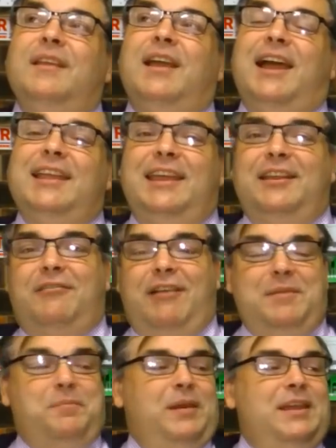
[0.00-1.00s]
I get
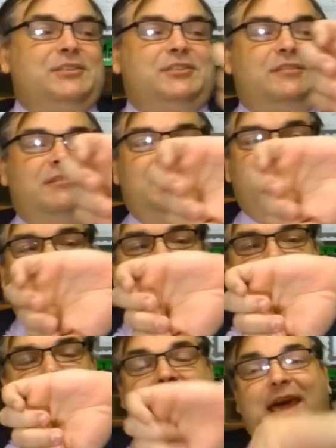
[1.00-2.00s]
great pleasure in, in
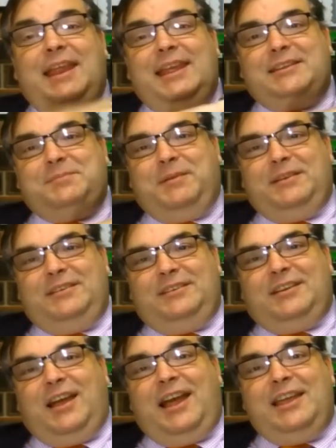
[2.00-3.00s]
the Pateks, but
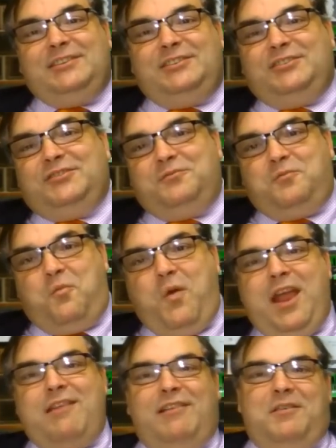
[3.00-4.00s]
guys, you should
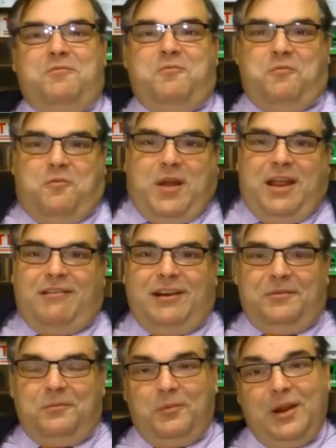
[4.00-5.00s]
wear it, wear
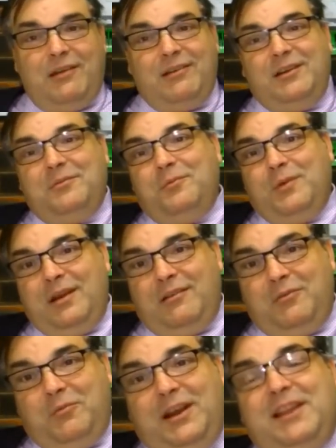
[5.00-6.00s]
it, wear it,
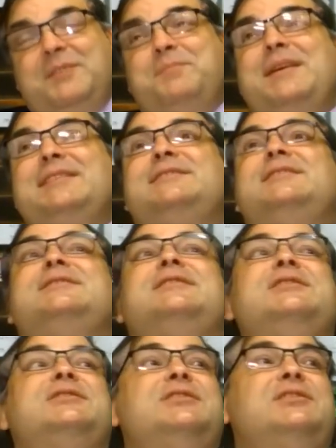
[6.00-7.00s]
wear it. One of the best
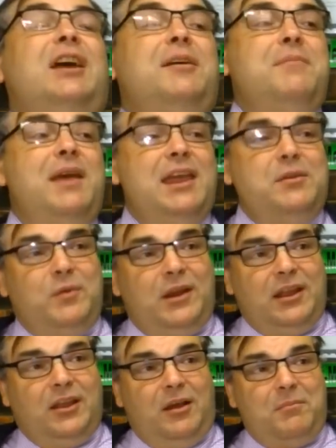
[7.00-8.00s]
decisions I made when
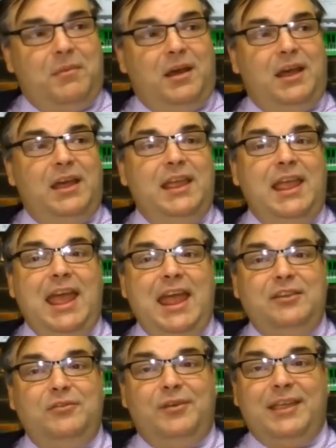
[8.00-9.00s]
I got my
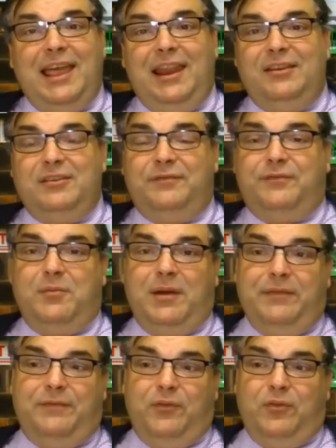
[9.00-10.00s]
annual calendar for
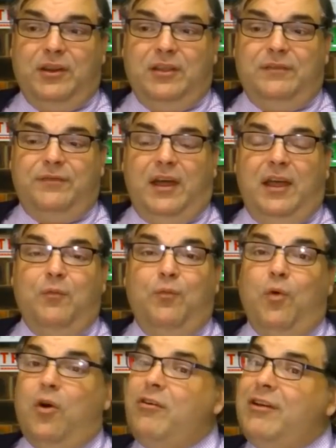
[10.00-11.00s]
my 40th, I
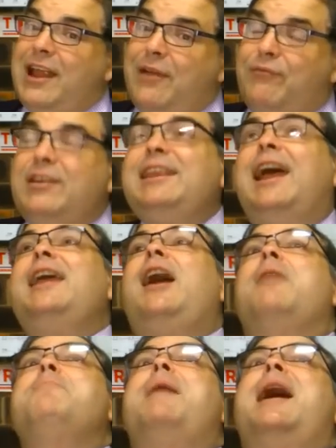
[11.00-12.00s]
wore it every day.
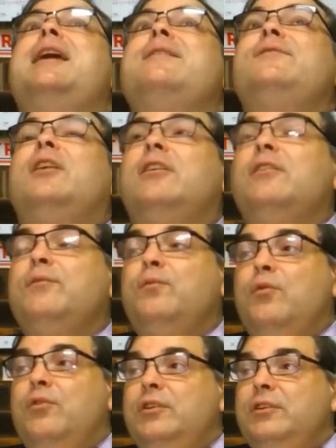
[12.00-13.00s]
I may not have
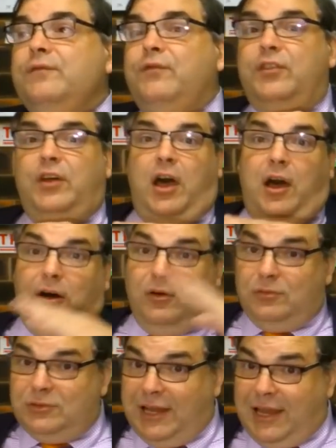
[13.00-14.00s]
worn it for the
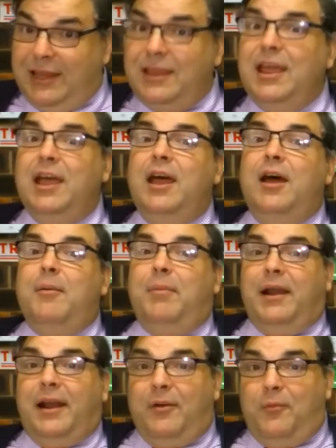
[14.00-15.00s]
whole day,
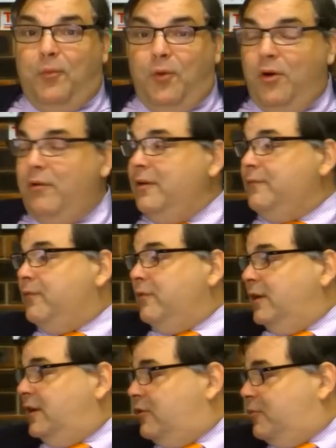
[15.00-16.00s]
but I wore it
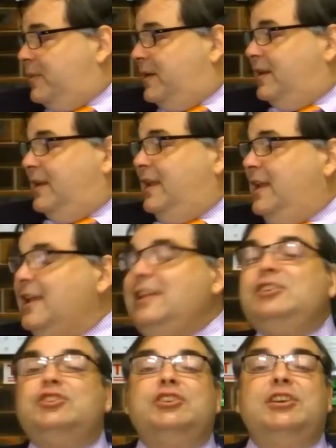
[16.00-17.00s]
for a little bit
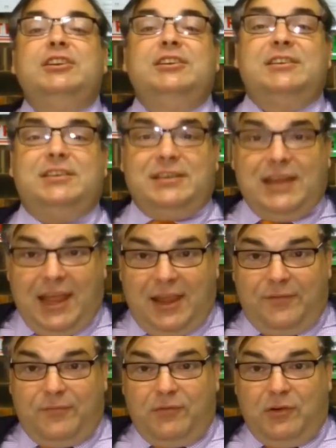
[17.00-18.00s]
each
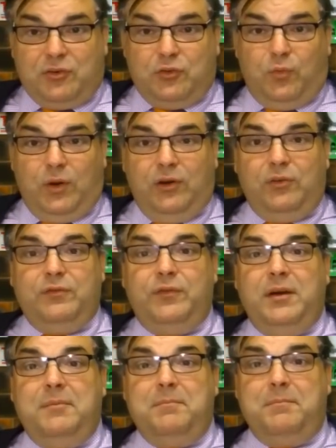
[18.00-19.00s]
day for 12
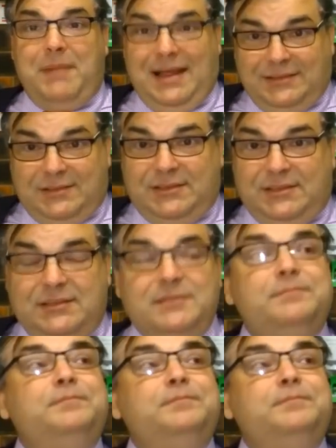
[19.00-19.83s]
months.